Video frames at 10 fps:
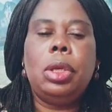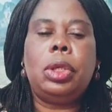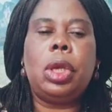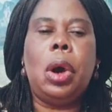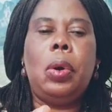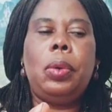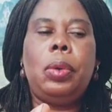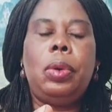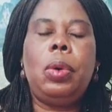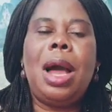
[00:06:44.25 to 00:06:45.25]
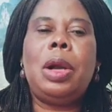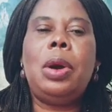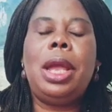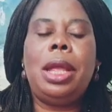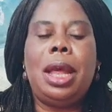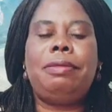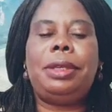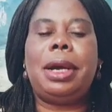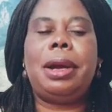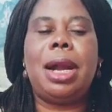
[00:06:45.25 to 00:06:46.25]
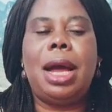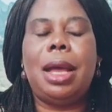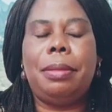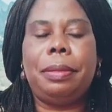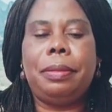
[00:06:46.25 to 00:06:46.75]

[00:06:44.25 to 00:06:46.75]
So you are going after crime,